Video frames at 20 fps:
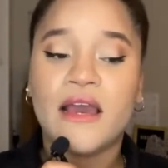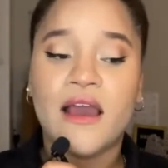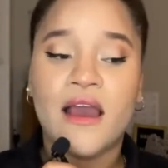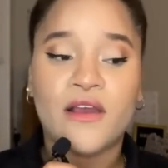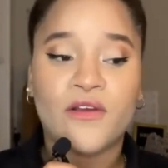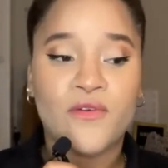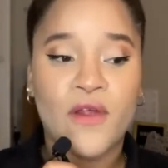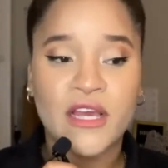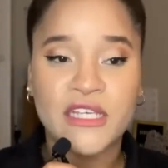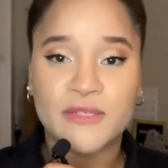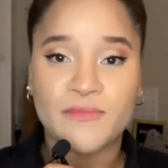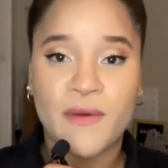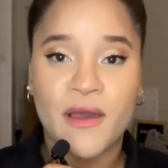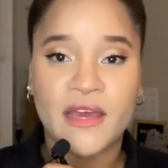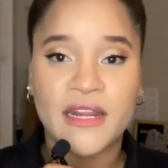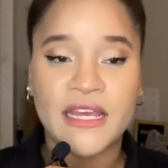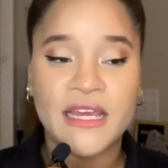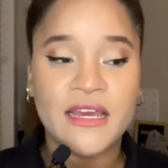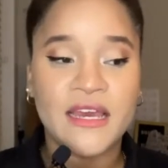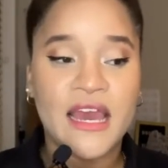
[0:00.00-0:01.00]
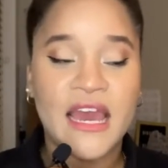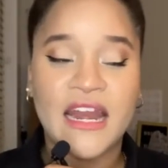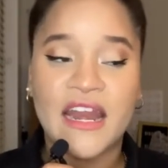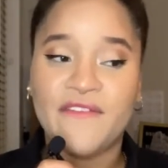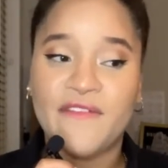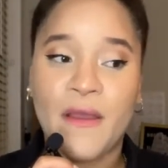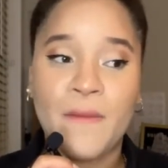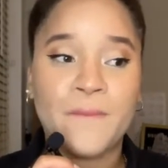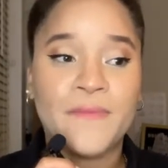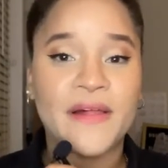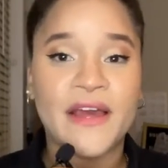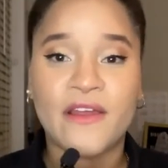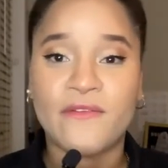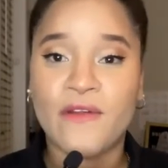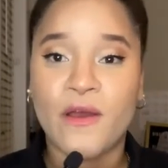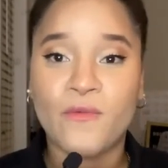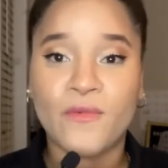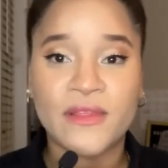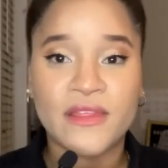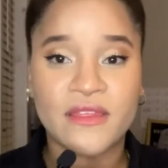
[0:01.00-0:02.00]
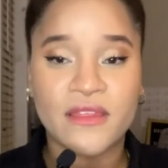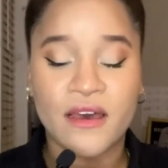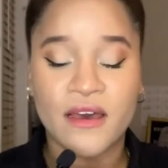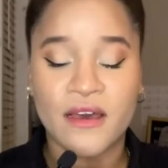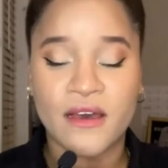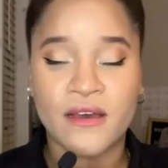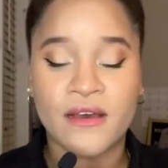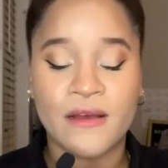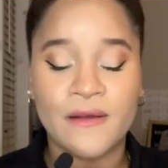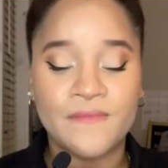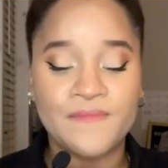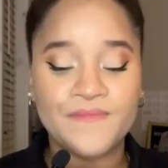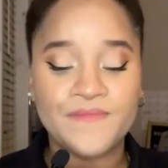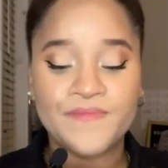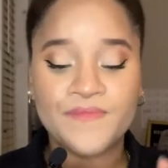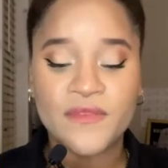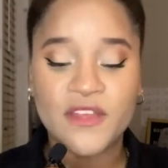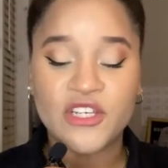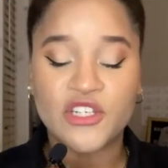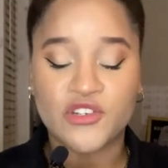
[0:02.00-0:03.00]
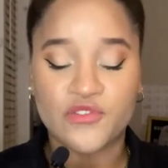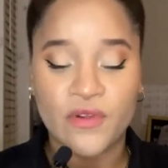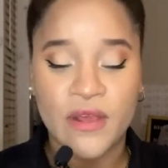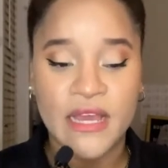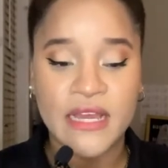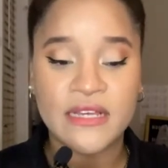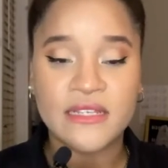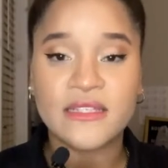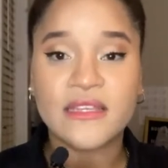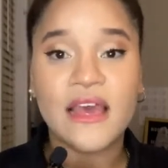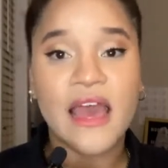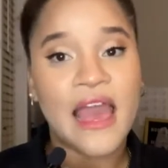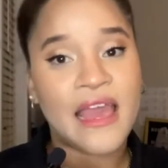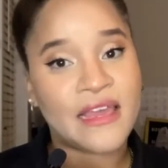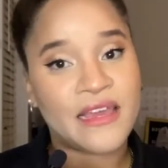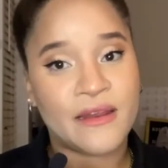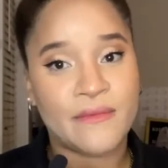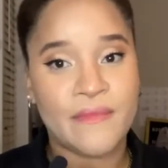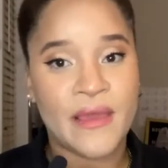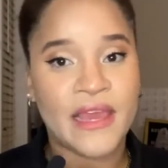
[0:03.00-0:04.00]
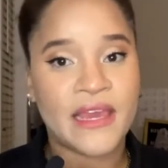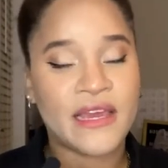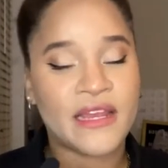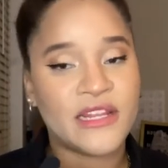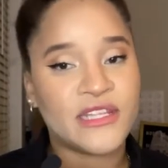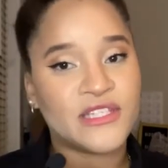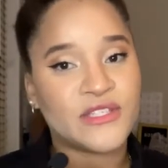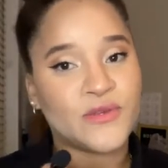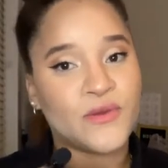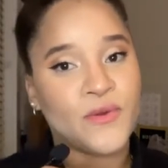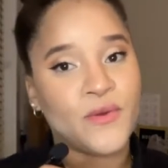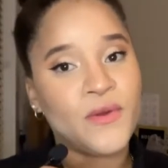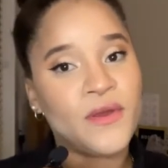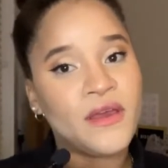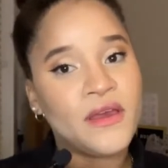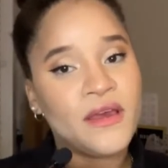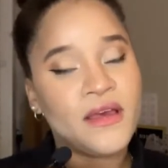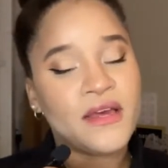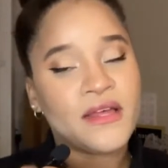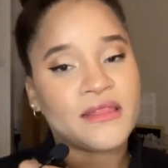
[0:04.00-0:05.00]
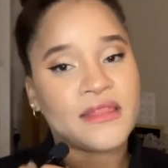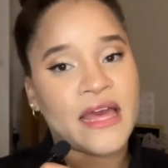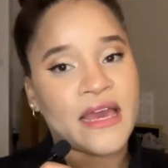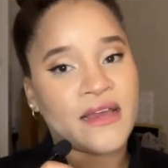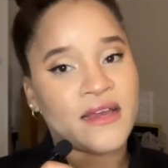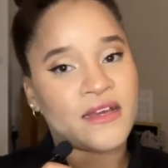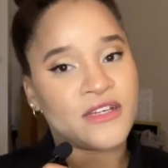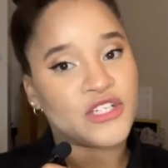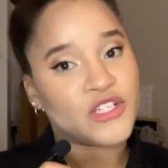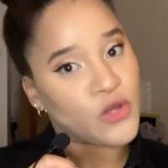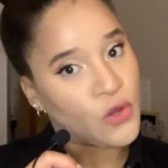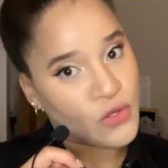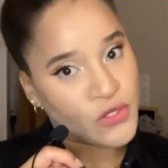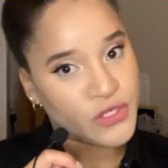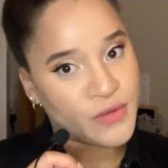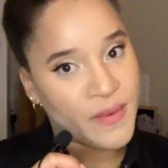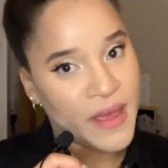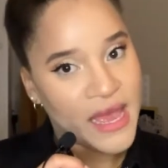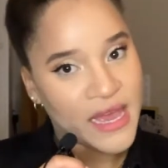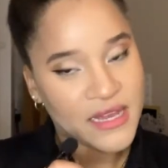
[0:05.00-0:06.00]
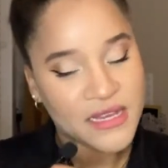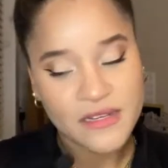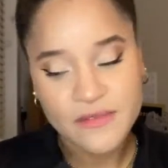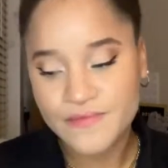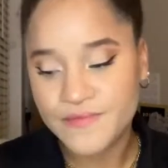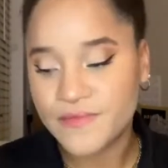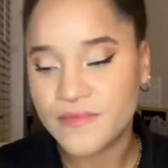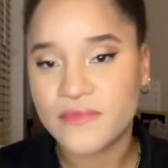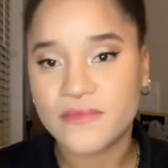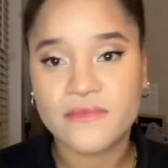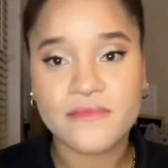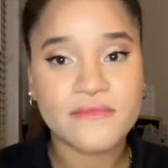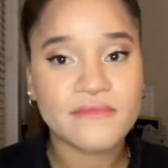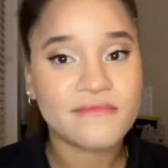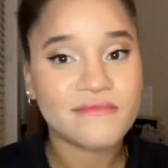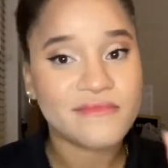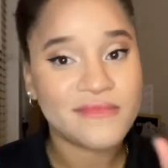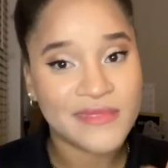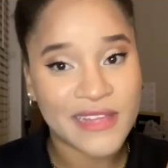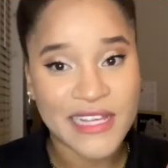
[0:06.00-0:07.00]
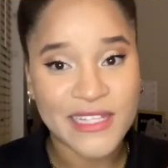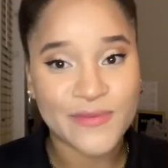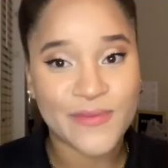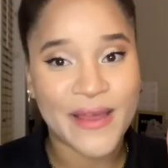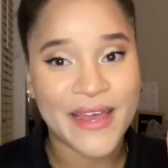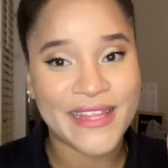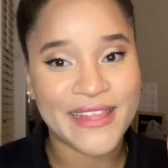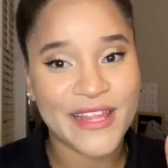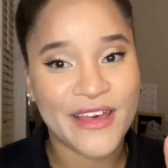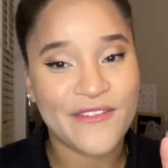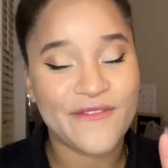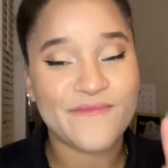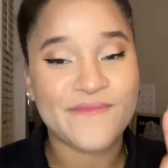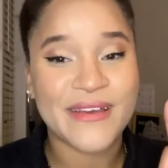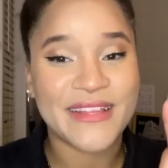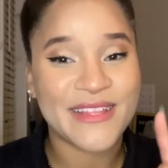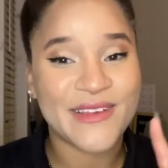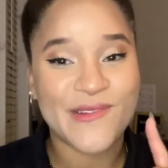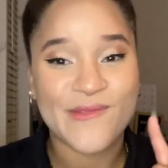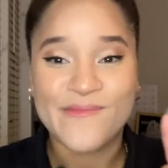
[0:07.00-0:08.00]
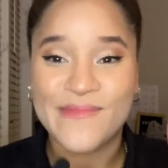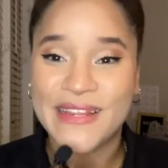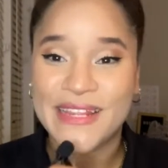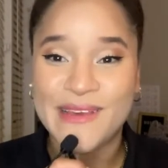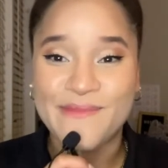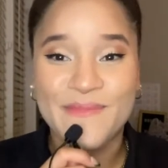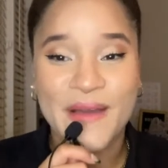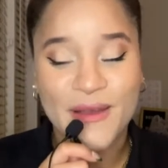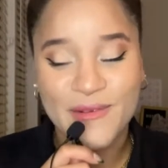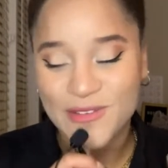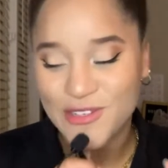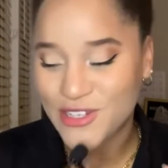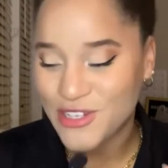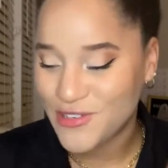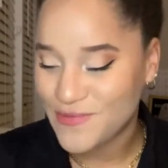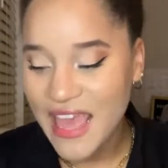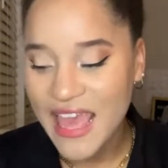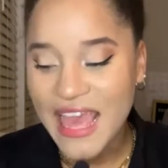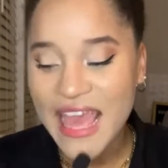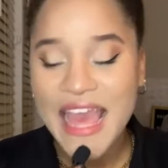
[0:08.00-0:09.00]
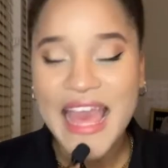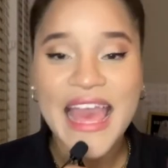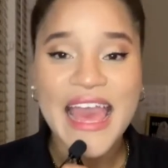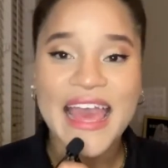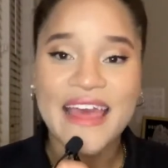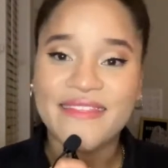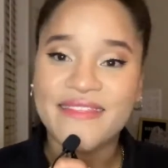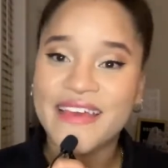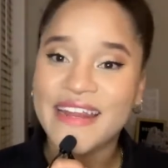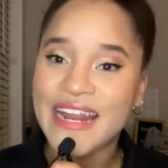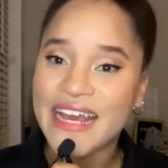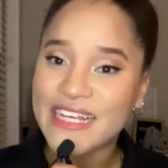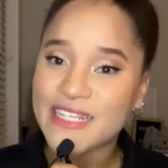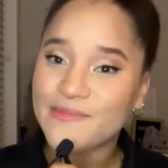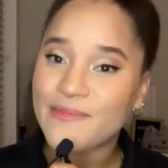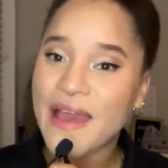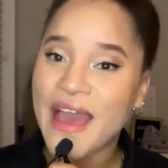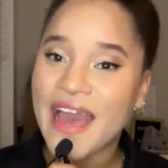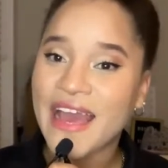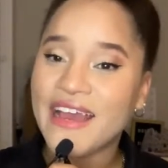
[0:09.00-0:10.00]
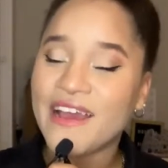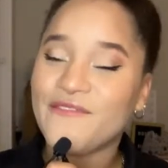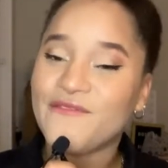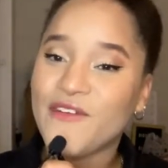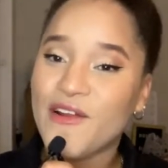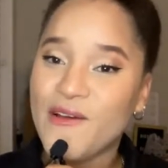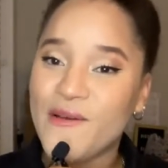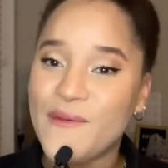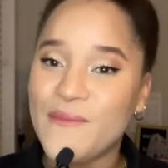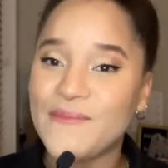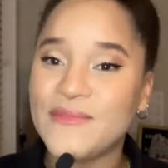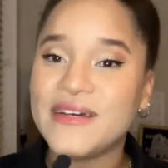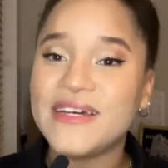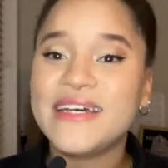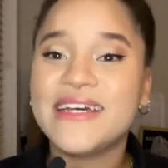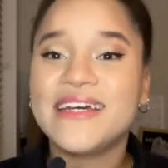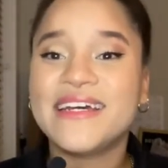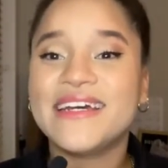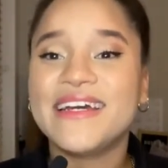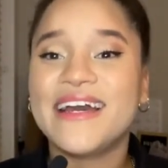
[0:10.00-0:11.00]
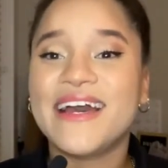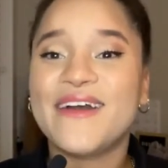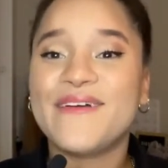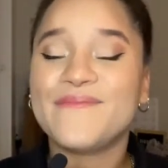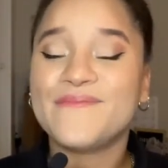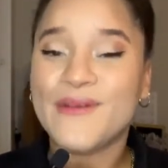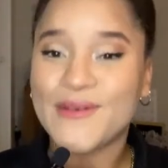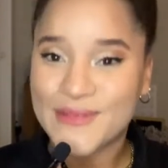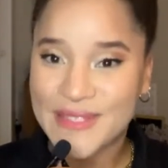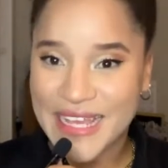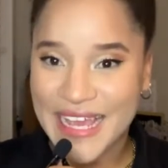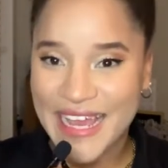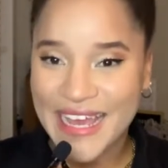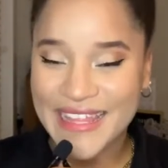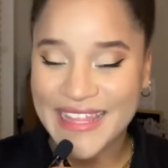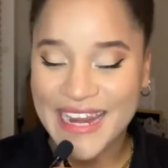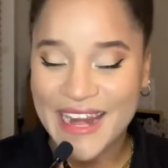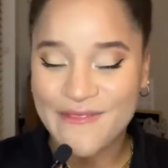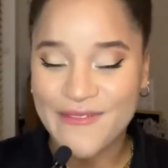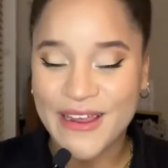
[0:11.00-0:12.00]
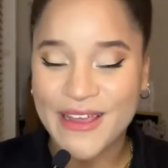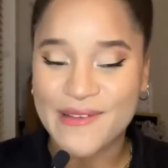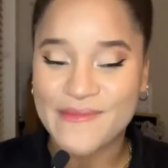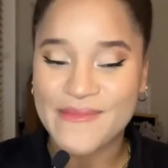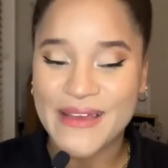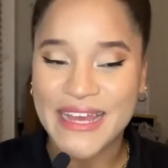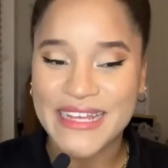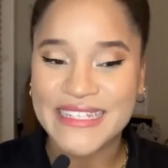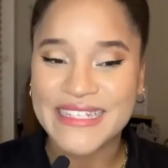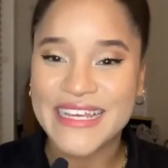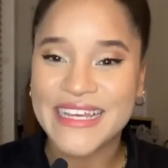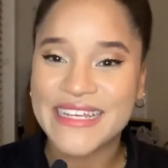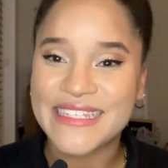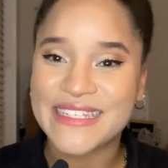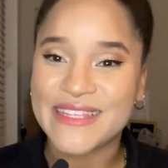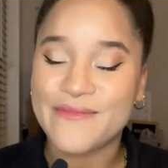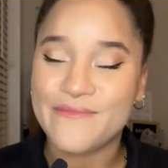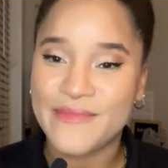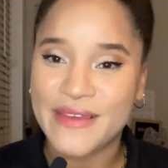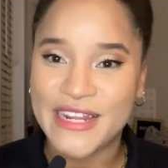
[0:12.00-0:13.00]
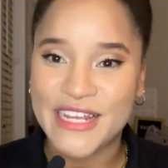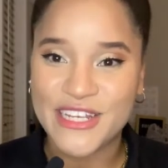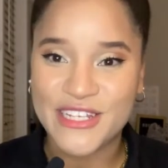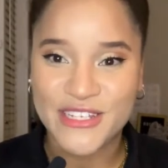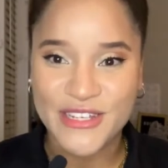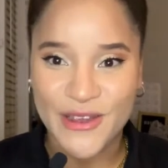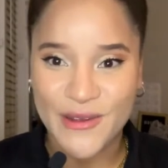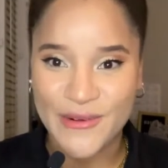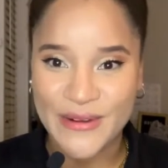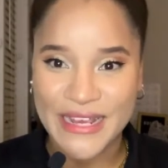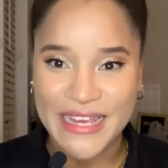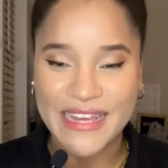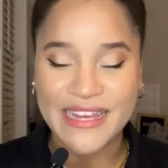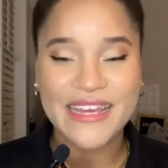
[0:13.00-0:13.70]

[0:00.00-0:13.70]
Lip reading: crossbody, and if I play around with the strings, I can make it into like a shoulder bag. That's why I love my little mini pouch. And the next bag from Bottega that I recommend is the mini Jody.